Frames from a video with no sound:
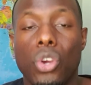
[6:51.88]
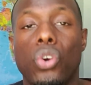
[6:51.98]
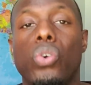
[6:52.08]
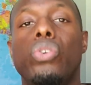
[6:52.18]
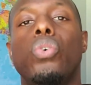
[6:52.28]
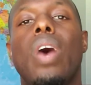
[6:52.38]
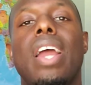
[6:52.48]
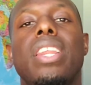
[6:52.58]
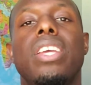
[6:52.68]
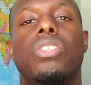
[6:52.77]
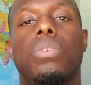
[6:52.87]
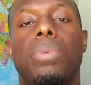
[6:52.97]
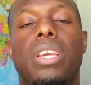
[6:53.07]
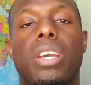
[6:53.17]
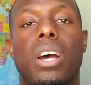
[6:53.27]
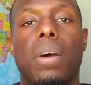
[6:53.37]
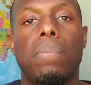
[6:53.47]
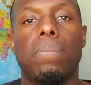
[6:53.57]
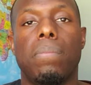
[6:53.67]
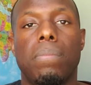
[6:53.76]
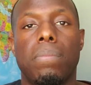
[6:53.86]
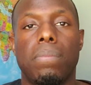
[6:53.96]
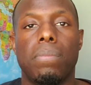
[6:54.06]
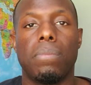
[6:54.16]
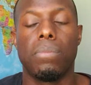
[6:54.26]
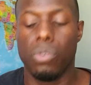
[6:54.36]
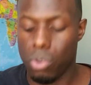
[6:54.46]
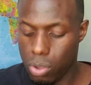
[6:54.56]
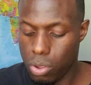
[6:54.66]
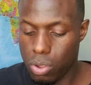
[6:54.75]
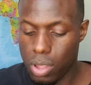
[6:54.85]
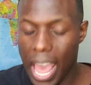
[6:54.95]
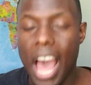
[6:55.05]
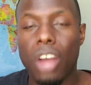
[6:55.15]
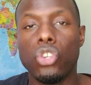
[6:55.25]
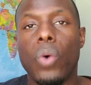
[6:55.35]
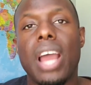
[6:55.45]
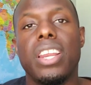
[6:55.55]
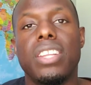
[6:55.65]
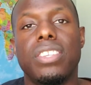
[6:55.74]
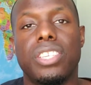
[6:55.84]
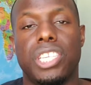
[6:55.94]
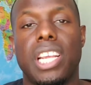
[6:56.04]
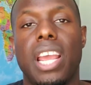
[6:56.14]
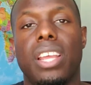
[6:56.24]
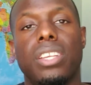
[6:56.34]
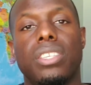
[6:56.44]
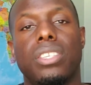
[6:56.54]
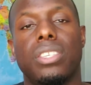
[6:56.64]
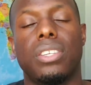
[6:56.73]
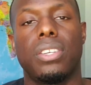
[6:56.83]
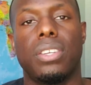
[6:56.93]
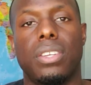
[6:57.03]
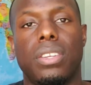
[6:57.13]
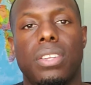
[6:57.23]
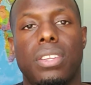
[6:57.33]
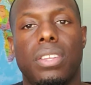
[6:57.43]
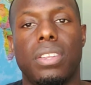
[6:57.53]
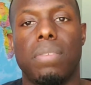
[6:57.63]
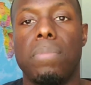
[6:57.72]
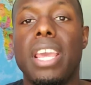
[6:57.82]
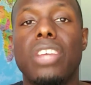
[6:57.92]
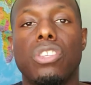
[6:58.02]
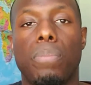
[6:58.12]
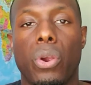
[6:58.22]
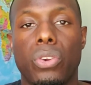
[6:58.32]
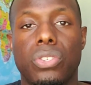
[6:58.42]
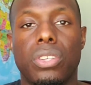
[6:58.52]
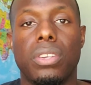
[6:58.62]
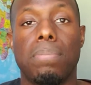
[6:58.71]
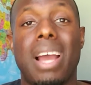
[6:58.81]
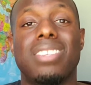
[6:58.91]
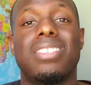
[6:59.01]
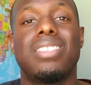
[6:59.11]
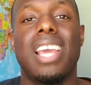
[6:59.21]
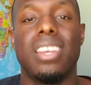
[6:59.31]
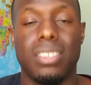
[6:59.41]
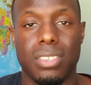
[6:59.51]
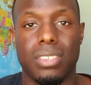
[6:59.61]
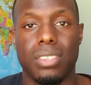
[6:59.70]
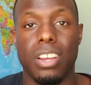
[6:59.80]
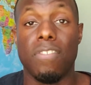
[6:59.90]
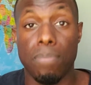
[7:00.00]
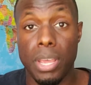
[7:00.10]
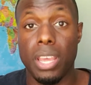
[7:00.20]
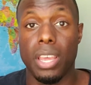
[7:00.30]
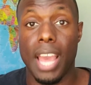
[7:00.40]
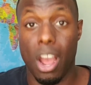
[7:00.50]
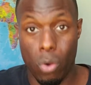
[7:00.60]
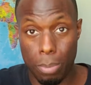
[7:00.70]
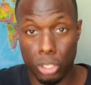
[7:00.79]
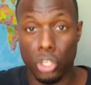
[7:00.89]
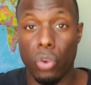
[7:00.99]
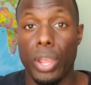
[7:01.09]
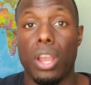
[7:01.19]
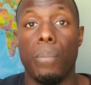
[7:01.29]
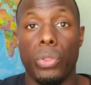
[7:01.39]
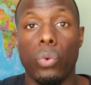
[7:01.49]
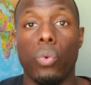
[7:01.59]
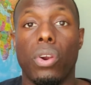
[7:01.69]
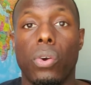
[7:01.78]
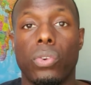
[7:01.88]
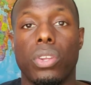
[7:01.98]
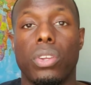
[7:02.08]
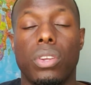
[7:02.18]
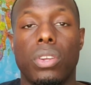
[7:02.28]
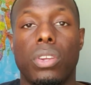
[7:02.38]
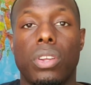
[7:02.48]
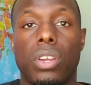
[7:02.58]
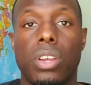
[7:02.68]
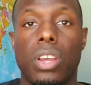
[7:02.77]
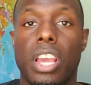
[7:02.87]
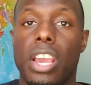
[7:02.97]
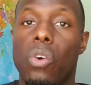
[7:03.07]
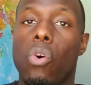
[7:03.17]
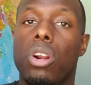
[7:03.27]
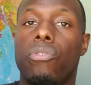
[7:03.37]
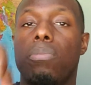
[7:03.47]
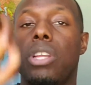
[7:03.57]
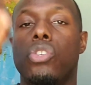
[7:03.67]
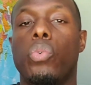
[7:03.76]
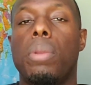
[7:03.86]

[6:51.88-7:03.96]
who do I need to become? How do I need to change? Me as a person, my state of being, how I'm showing up in the world, in order for me to